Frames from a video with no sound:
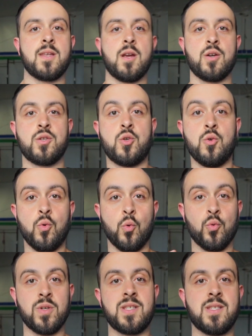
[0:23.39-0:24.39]
there to
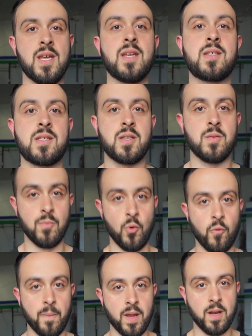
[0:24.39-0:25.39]
resist
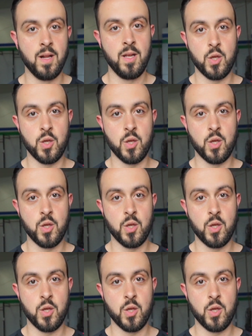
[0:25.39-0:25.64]
movement.